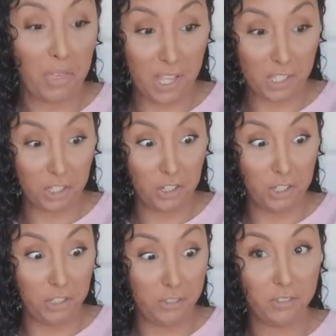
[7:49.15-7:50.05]
That's
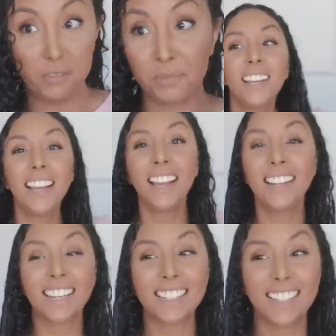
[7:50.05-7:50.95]
good.
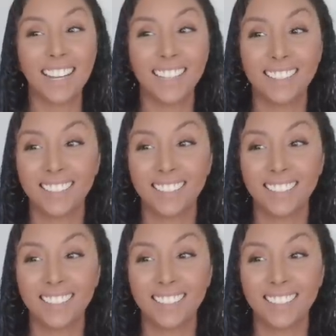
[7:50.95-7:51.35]
And next side.